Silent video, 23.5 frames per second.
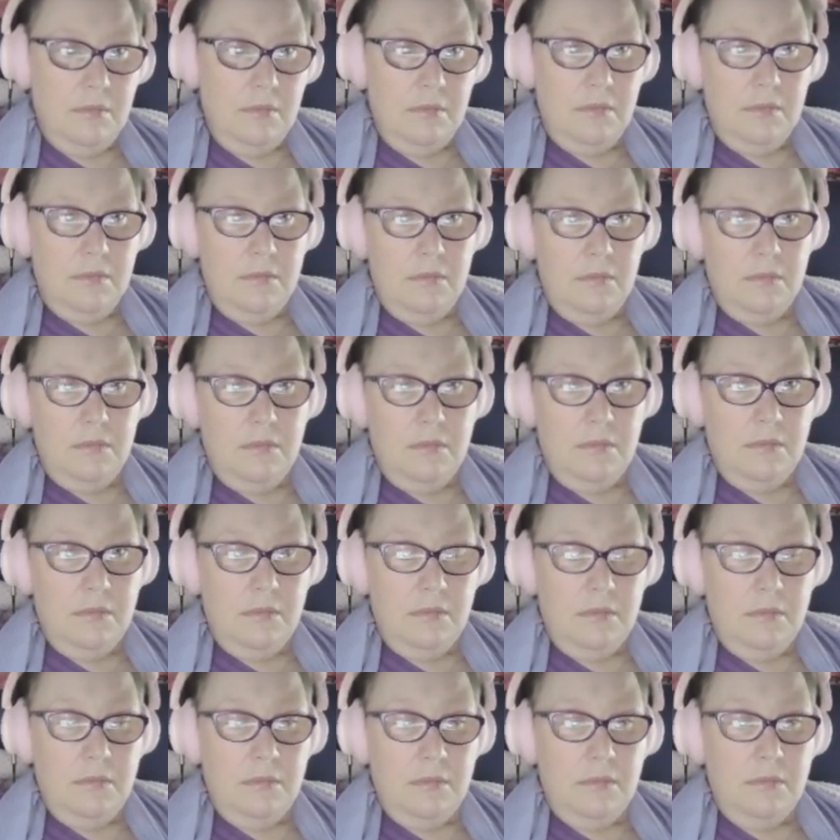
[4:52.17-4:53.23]

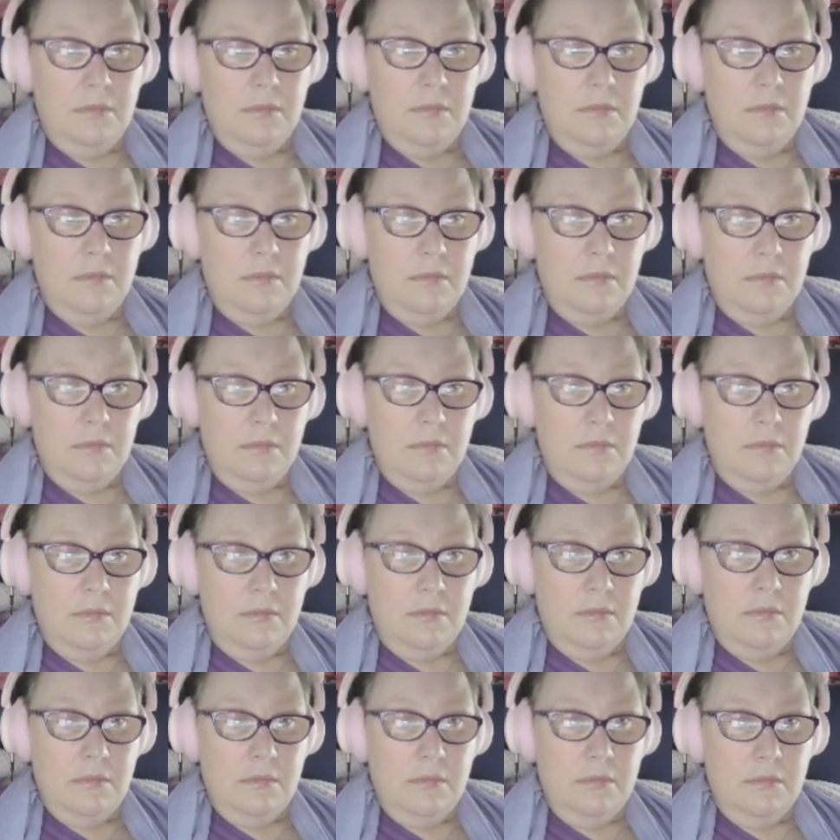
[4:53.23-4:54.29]

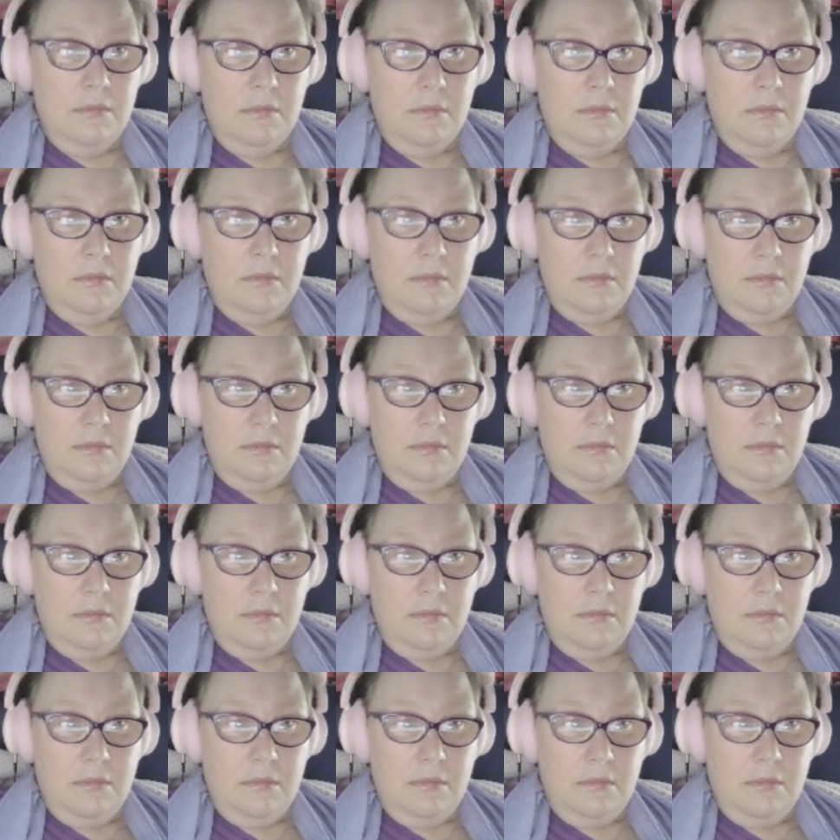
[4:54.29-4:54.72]
This person isn't speaking.